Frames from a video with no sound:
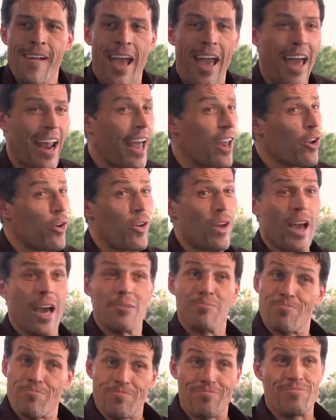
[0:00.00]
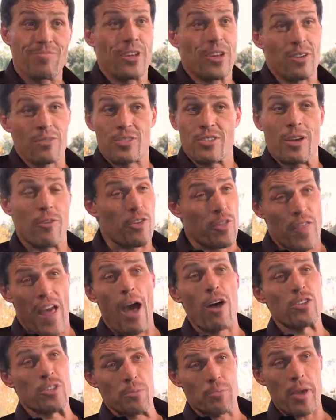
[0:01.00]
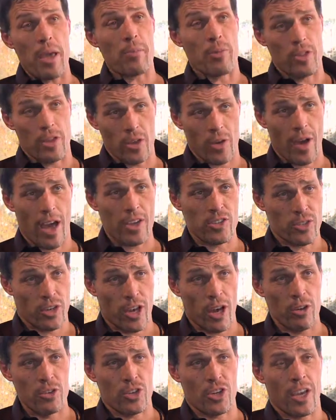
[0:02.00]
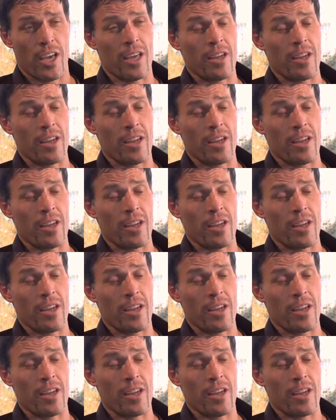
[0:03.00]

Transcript: And I know you got several thousand people that you guys are coaching,